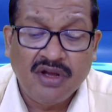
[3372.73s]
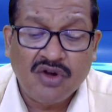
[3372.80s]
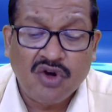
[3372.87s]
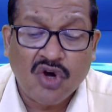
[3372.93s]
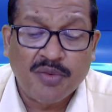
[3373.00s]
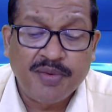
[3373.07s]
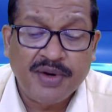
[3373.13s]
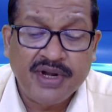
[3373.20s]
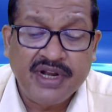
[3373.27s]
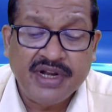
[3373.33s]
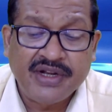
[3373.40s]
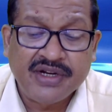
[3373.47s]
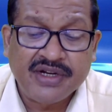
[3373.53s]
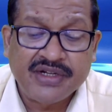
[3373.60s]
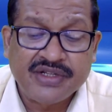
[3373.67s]
corporate
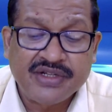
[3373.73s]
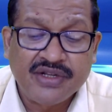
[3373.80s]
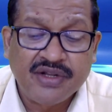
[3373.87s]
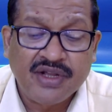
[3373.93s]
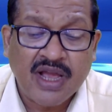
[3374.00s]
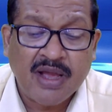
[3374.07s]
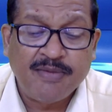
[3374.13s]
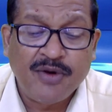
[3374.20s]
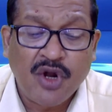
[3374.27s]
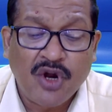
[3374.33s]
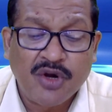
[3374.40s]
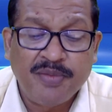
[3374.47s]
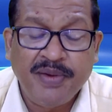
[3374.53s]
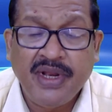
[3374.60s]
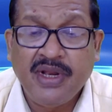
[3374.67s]
debtors have
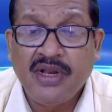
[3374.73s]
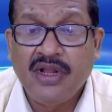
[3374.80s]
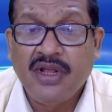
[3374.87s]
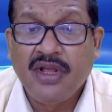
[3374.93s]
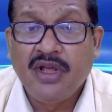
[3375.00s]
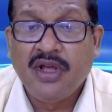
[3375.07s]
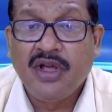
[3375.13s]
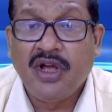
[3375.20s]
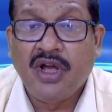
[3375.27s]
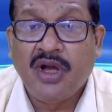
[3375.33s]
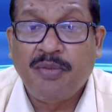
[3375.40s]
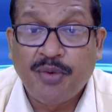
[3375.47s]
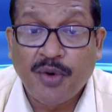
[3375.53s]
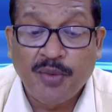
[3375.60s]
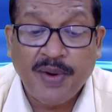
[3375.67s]
not been
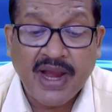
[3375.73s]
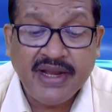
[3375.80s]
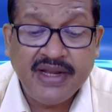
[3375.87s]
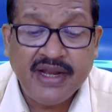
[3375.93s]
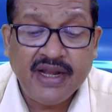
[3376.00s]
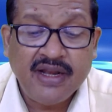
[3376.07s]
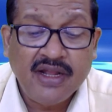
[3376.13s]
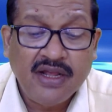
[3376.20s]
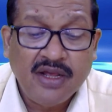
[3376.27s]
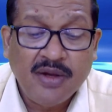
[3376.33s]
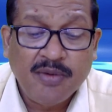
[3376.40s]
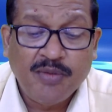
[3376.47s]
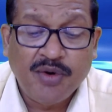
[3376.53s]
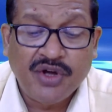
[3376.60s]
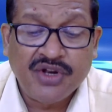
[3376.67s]
provided
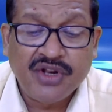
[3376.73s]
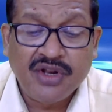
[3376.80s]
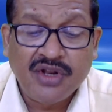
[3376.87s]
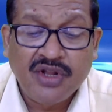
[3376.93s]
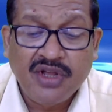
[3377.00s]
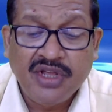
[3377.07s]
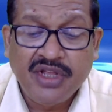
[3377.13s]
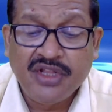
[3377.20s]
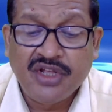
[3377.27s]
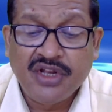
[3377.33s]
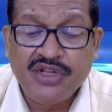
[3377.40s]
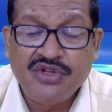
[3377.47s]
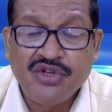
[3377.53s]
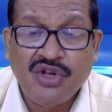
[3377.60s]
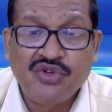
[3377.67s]
for in the
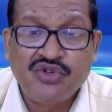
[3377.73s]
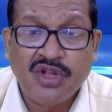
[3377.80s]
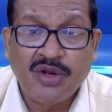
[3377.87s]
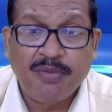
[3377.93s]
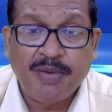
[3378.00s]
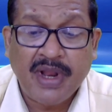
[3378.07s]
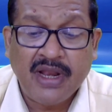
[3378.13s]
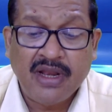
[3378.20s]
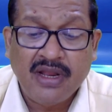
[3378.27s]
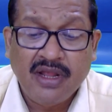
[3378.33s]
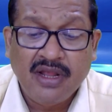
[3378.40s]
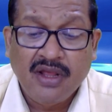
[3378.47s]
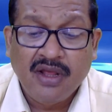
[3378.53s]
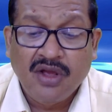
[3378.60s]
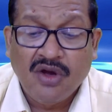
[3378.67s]
resolution plan
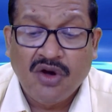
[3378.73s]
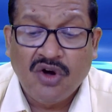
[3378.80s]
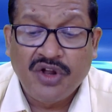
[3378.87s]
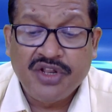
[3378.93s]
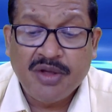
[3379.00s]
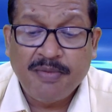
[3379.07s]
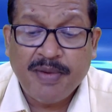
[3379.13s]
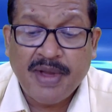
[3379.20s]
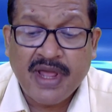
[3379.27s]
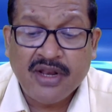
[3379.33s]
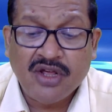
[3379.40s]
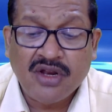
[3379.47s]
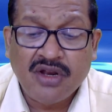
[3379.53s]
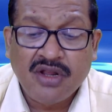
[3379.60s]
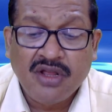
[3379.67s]
or in a
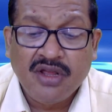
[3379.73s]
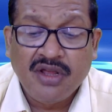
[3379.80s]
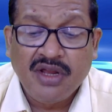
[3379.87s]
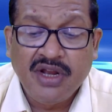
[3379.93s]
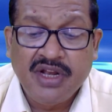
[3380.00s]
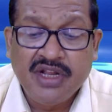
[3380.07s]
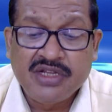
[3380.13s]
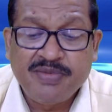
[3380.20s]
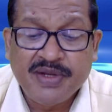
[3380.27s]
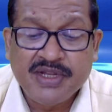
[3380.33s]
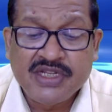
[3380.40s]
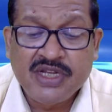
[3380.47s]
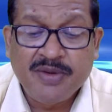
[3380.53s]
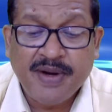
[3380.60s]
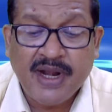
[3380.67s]
manner it is
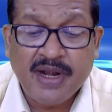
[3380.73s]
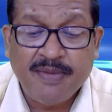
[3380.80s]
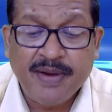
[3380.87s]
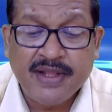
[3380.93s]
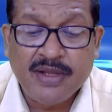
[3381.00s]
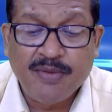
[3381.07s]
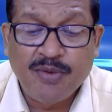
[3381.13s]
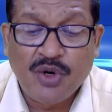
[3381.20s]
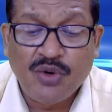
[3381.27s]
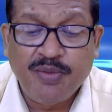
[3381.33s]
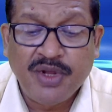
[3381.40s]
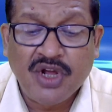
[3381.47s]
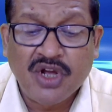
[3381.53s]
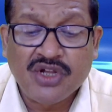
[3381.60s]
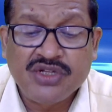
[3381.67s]
specified by the board,
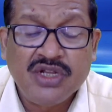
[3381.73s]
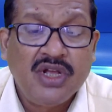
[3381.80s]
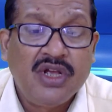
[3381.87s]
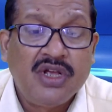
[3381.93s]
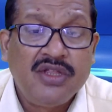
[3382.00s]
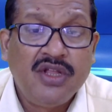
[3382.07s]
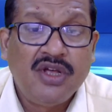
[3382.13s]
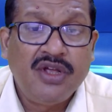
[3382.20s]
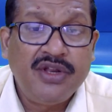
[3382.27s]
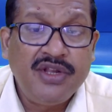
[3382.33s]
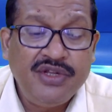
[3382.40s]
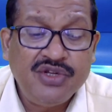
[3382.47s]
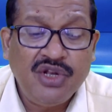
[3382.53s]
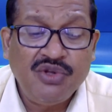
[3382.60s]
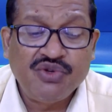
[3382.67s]
because the
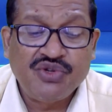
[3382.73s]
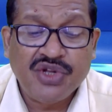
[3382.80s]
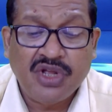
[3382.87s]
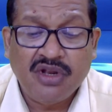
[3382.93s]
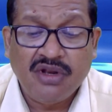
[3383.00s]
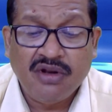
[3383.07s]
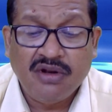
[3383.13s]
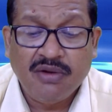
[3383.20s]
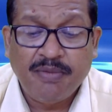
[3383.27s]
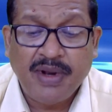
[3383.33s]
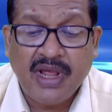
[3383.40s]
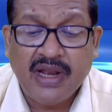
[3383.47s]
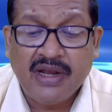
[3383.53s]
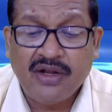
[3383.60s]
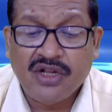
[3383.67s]
resolution
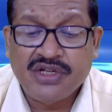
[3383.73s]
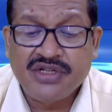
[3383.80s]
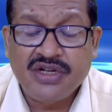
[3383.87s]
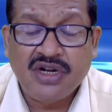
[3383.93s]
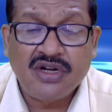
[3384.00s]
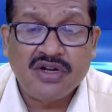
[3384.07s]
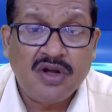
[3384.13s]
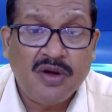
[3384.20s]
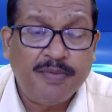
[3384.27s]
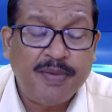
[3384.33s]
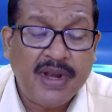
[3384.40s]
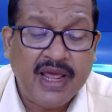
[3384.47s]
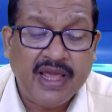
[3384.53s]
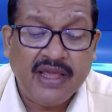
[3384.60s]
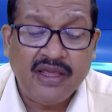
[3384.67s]
plan does not
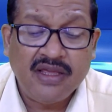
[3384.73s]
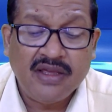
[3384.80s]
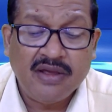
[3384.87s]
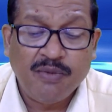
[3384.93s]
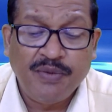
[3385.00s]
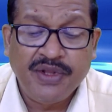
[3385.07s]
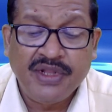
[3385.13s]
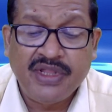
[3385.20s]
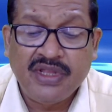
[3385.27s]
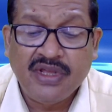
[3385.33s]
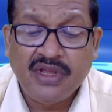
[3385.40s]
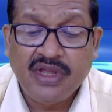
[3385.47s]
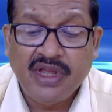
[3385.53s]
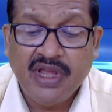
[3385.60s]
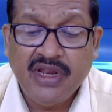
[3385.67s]
comply with
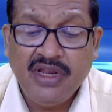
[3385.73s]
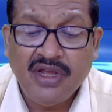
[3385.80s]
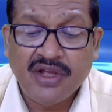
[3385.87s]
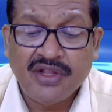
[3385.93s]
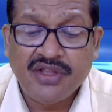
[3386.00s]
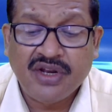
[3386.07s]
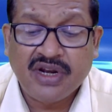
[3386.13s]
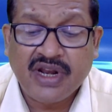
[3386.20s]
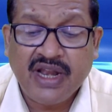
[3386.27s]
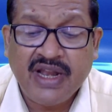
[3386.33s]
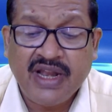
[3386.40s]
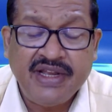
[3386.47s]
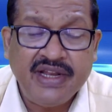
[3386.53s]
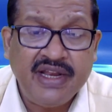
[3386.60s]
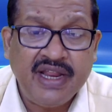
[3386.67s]
any other
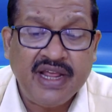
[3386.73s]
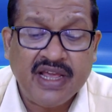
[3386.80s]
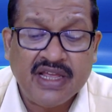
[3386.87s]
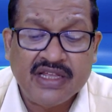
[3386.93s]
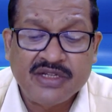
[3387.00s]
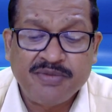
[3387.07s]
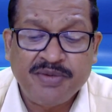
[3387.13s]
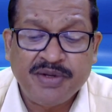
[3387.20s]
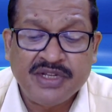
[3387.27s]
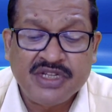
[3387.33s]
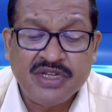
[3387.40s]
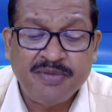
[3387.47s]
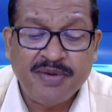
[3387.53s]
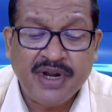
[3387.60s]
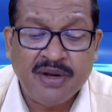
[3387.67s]
criteria
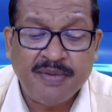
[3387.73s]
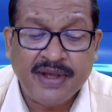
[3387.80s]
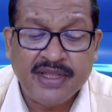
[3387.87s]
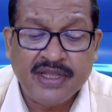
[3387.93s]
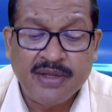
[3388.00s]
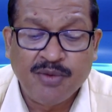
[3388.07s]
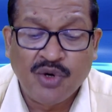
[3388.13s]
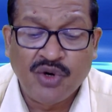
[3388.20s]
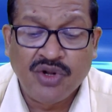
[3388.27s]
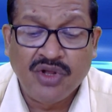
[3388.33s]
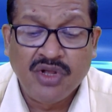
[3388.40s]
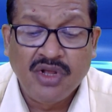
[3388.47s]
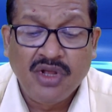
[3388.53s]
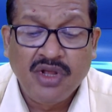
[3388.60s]
specified by the board.